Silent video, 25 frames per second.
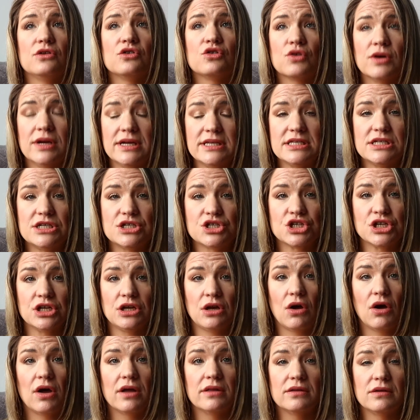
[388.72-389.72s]

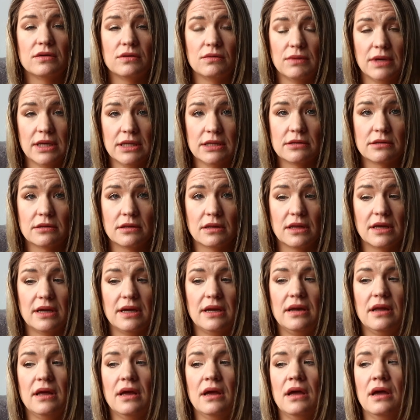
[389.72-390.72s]
transition onto
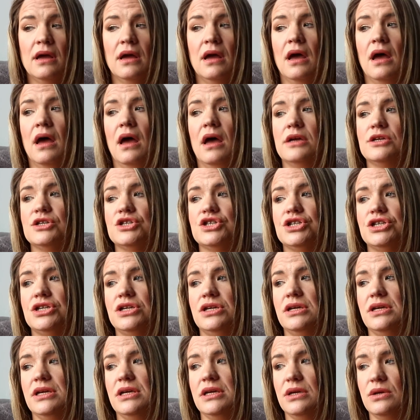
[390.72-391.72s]
insulin.
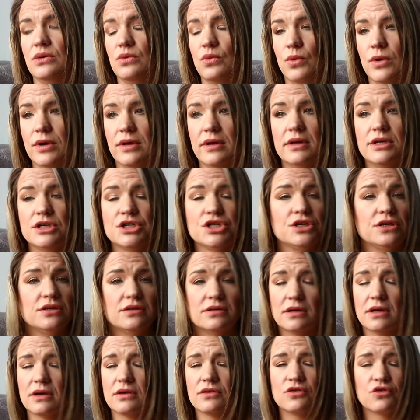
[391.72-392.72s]

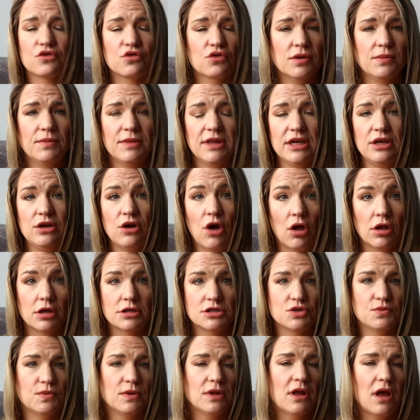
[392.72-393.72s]
She's extremely
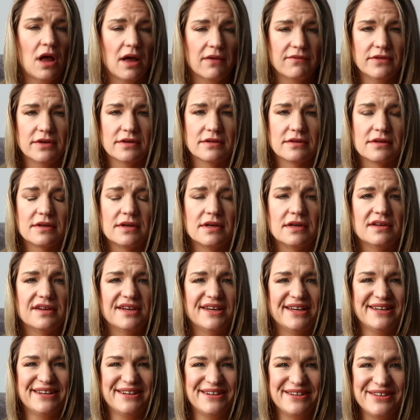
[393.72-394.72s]
knowledgeable,
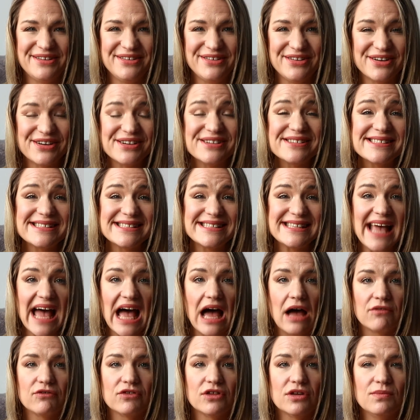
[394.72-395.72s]
obviously. Nurses
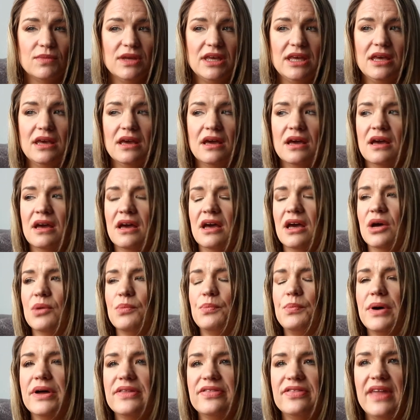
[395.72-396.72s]
have to be.
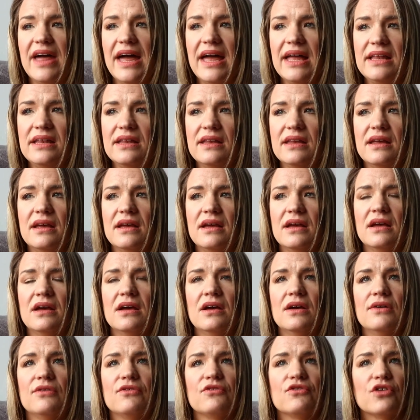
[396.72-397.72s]
But then
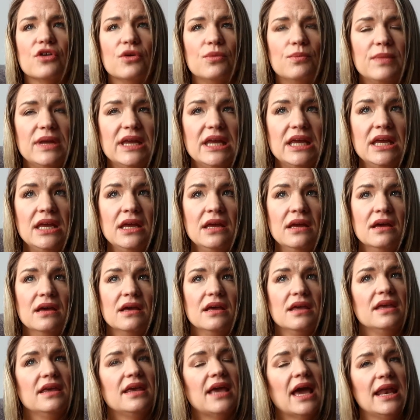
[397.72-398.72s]
for me,
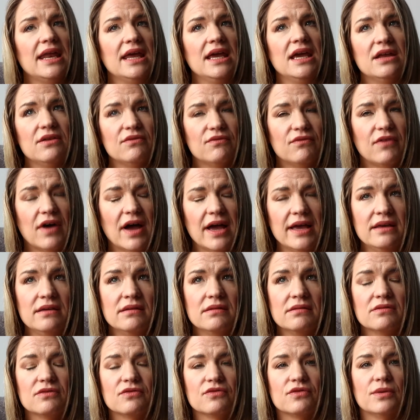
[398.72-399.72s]
getting
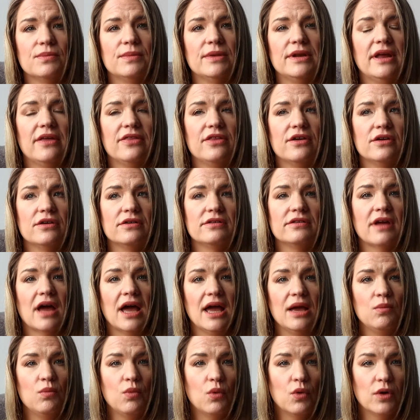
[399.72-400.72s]
advice from another
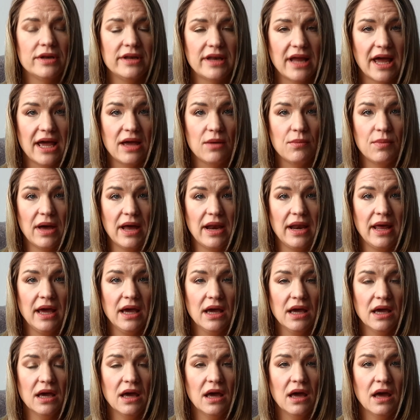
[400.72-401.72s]
type 1
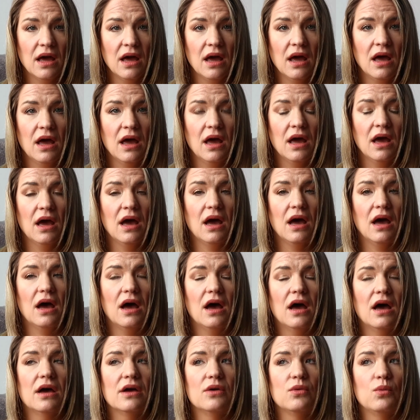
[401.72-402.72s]
diabetic
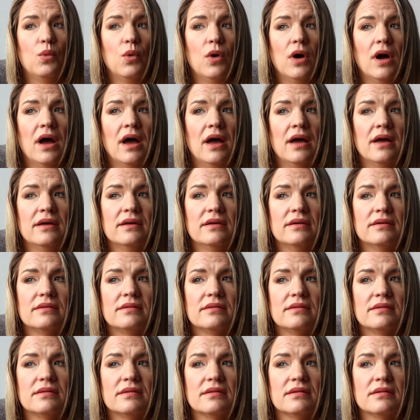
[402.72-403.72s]

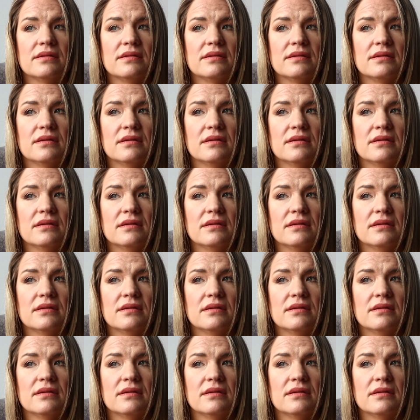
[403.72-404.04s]
was...